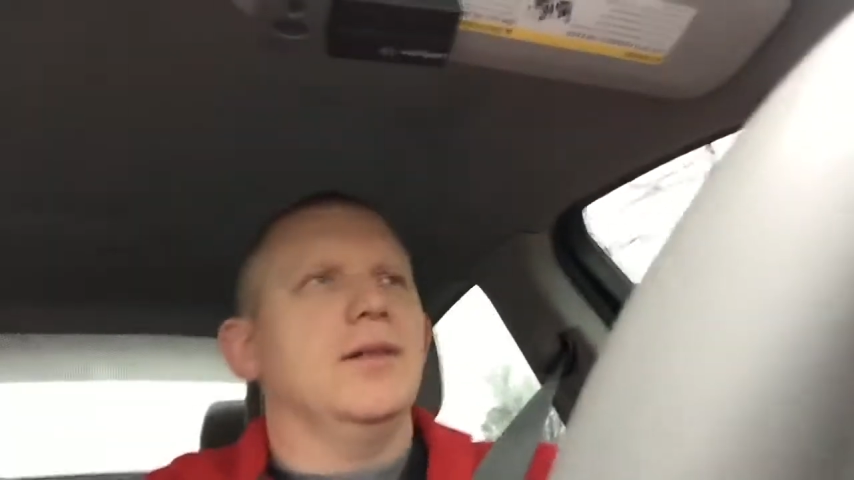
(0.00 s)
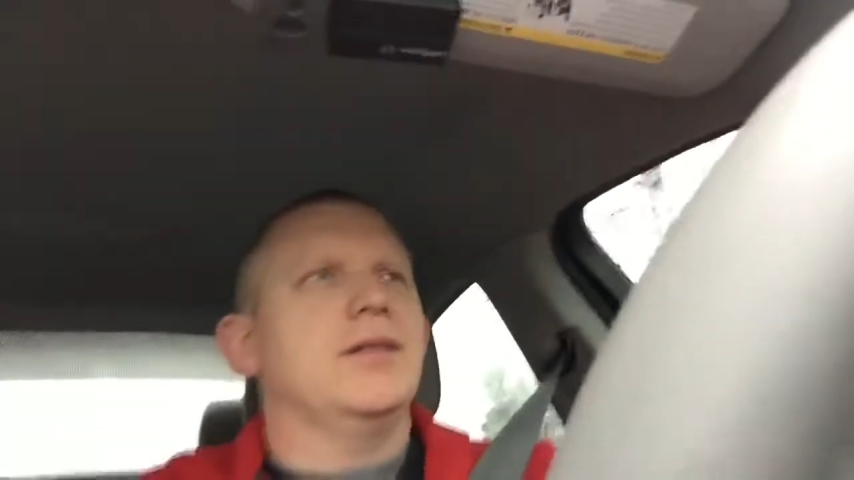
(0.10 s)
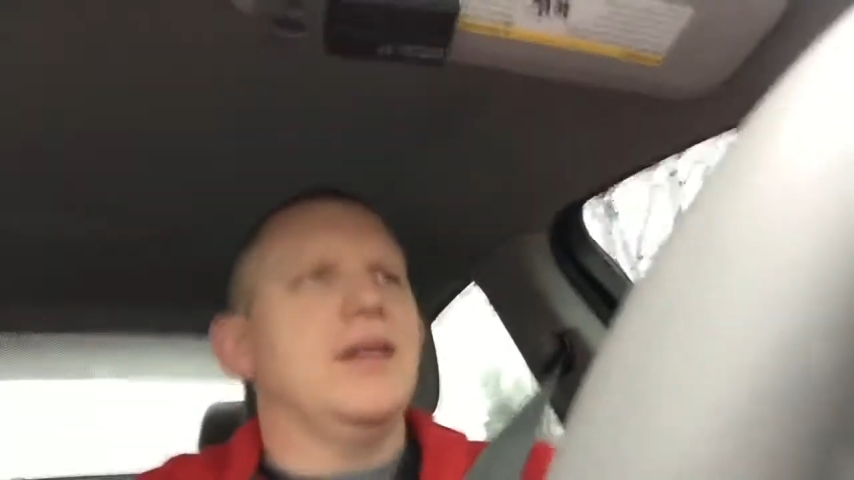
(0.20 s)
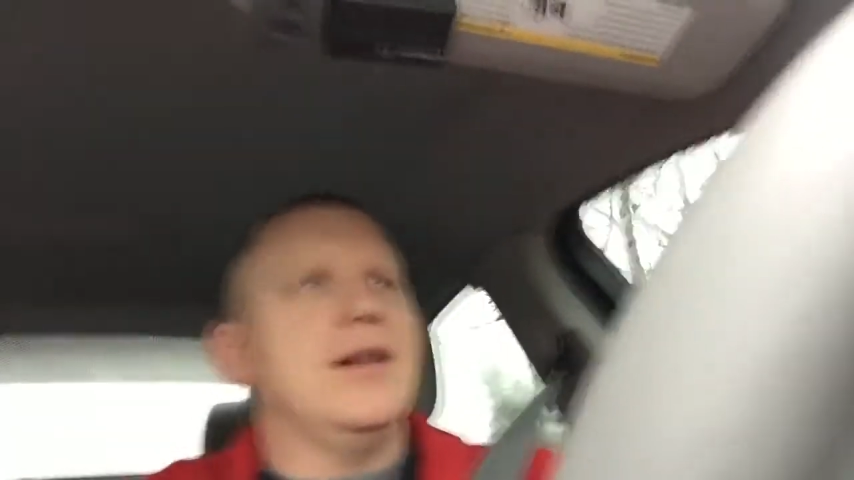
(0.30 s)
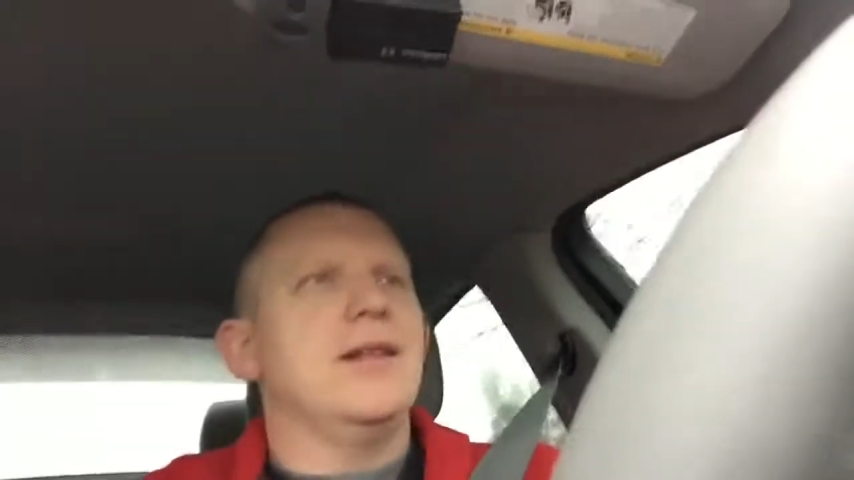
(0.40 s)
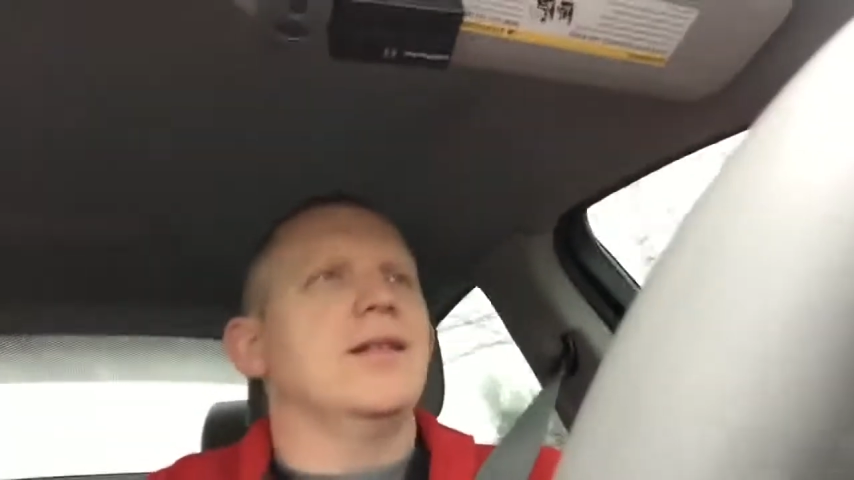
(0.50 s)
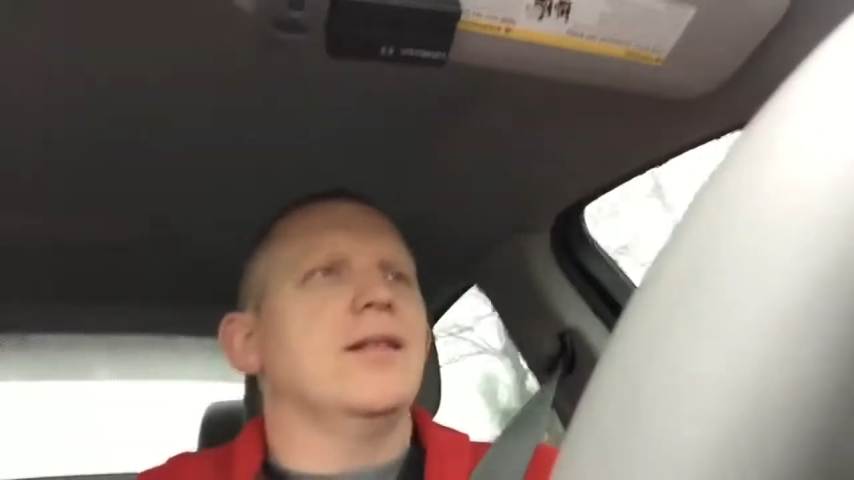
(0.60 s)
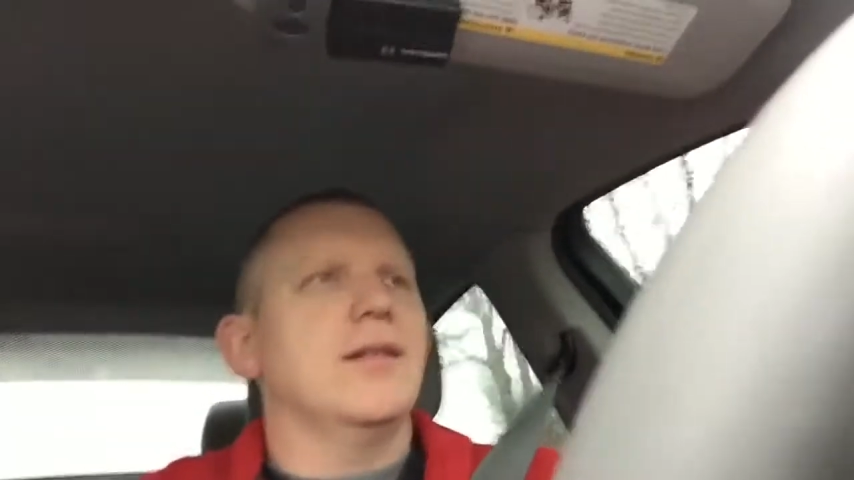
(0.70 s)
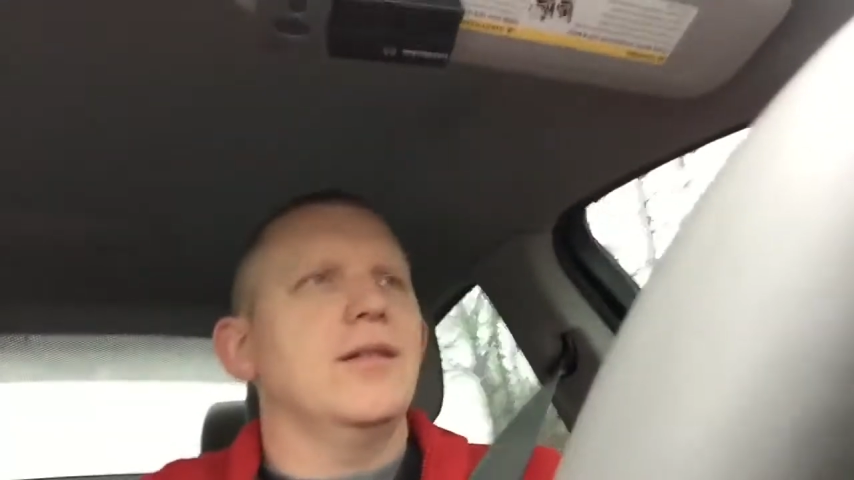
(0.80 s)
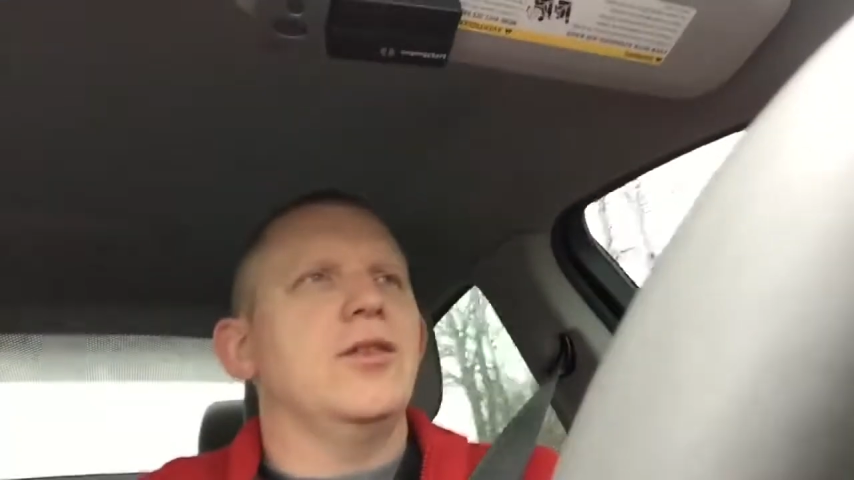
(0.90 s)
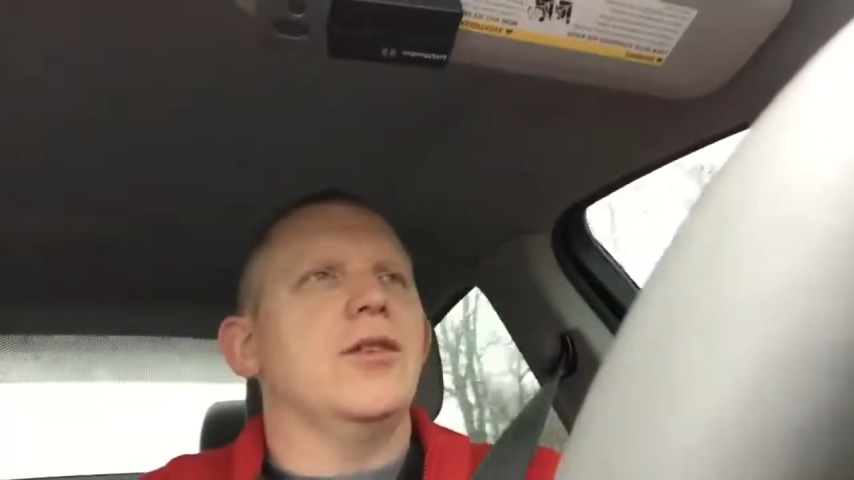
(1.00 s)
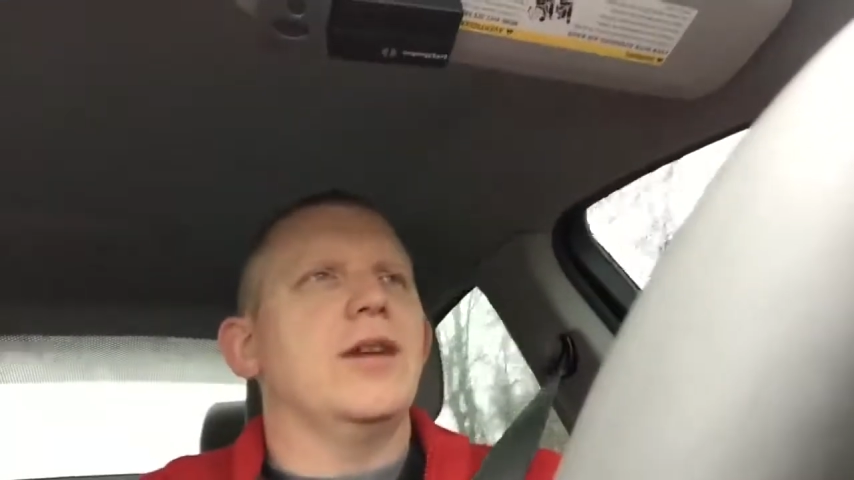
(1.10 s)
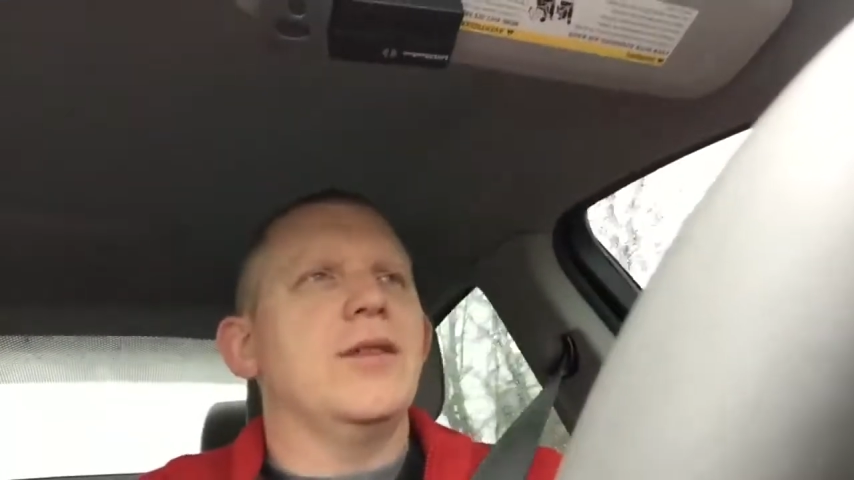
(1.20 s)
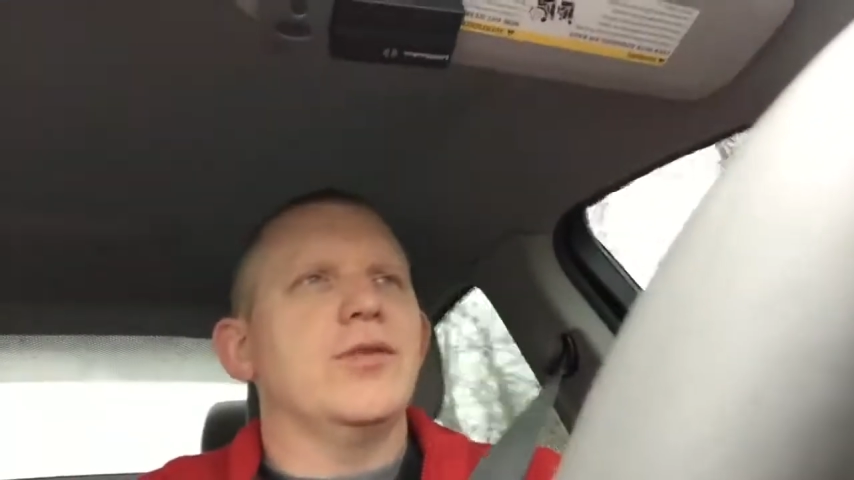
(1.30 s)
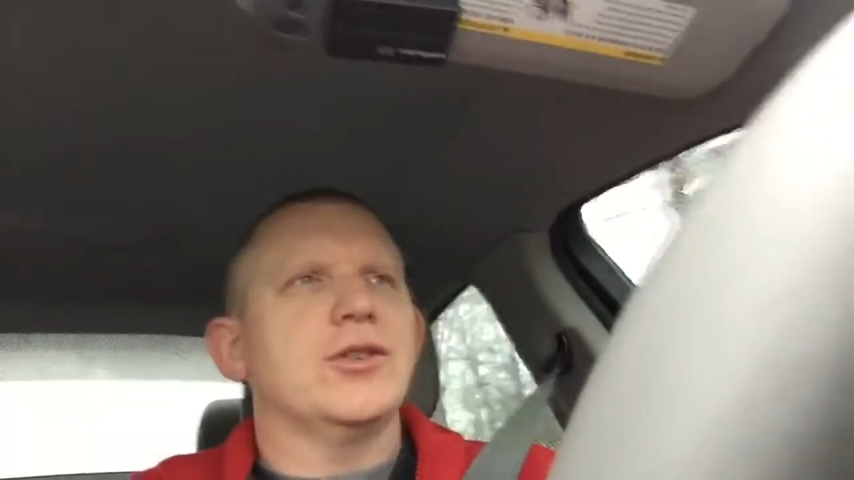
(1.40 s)
seeing
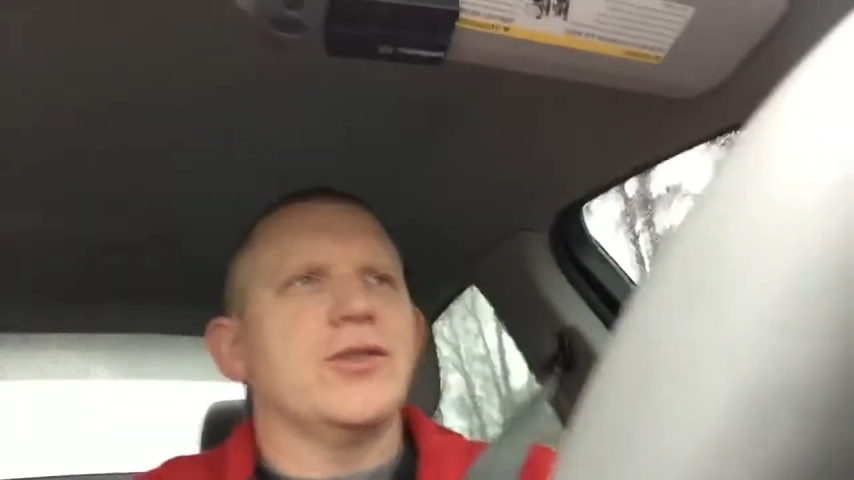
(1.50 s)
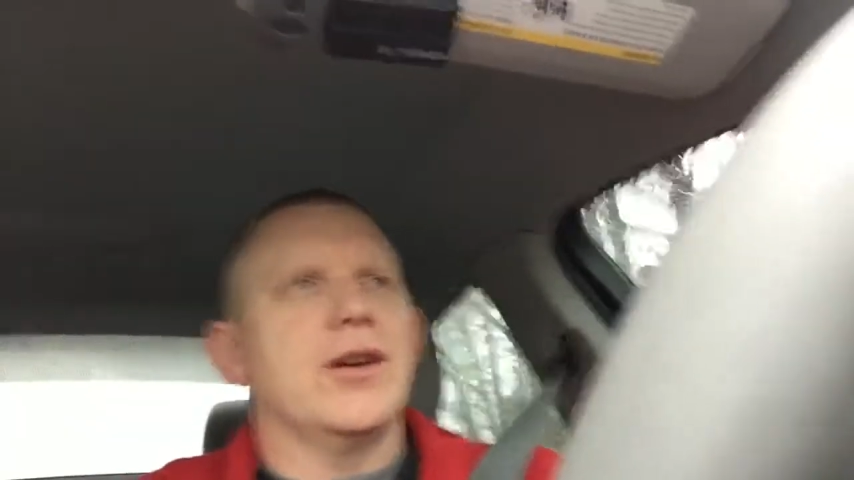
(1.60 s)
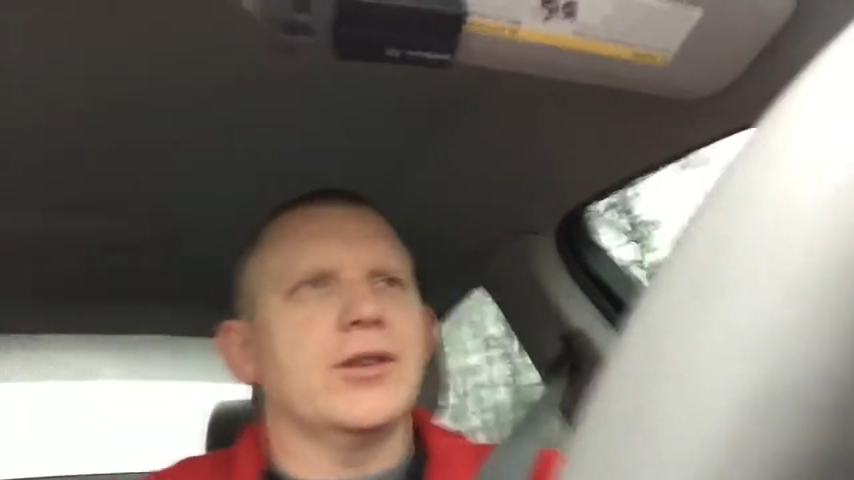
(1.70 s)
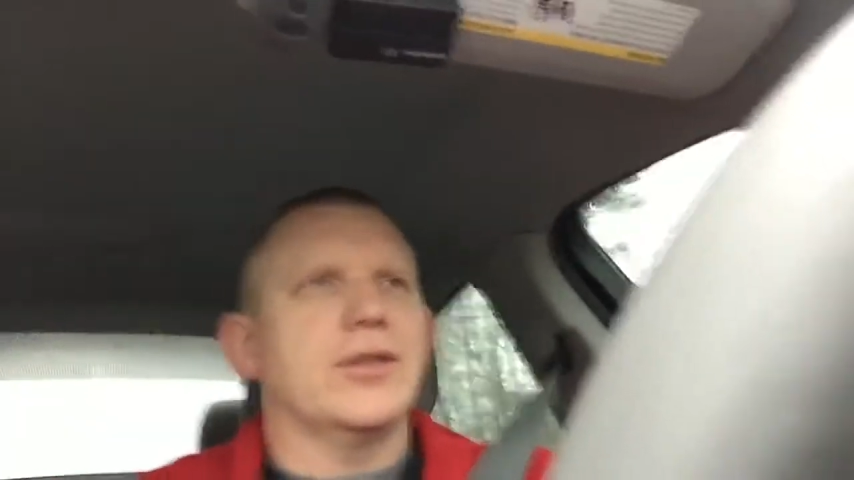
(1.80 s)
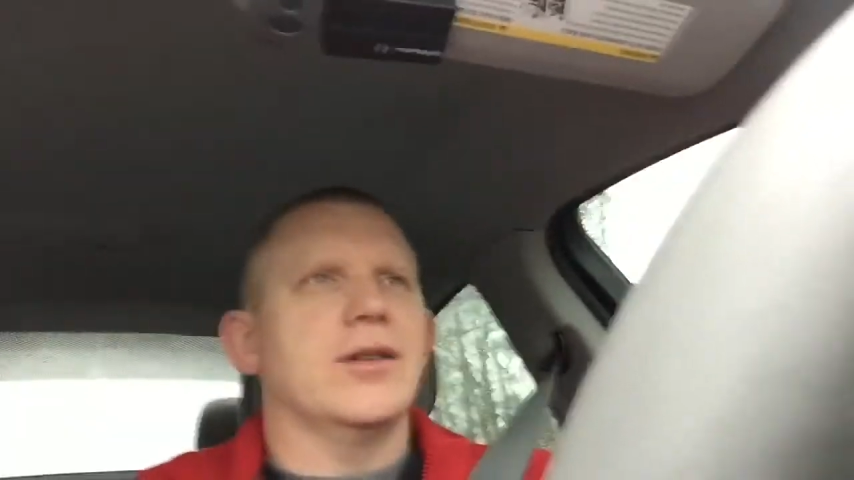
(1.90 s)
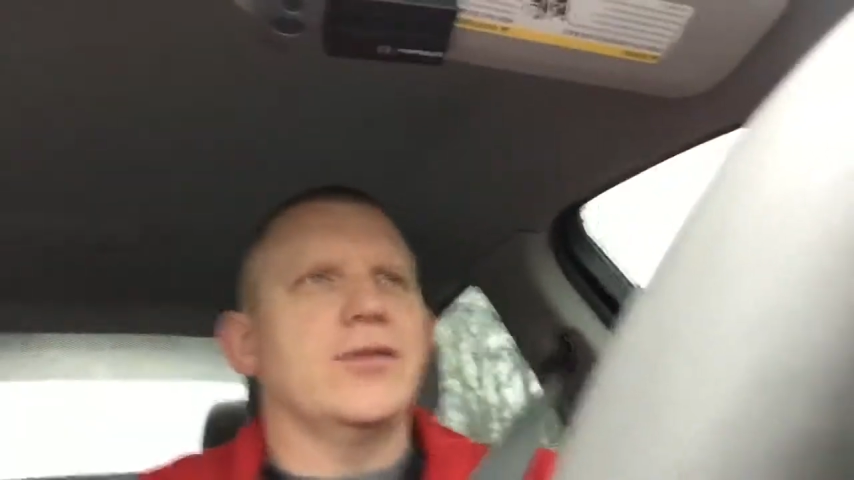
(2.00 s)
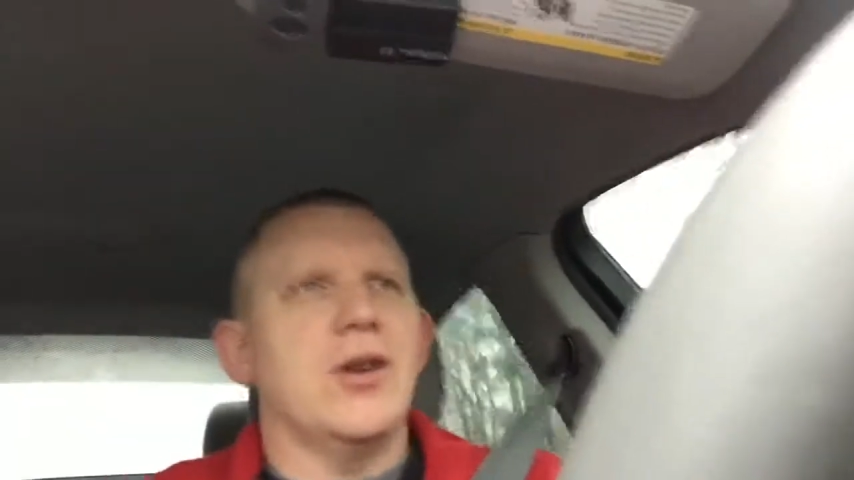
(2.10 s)
an infrastructure of